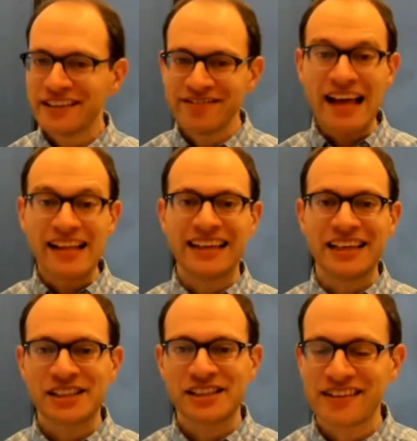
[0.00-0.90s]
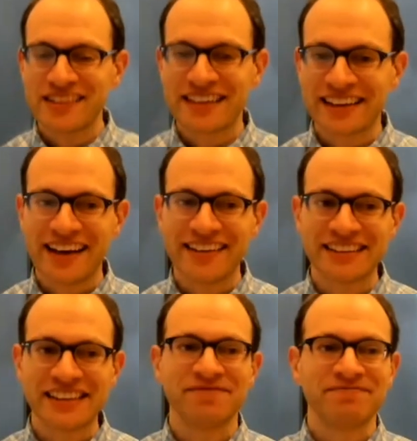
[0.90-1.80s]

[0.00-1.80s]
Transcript: validation of this technology.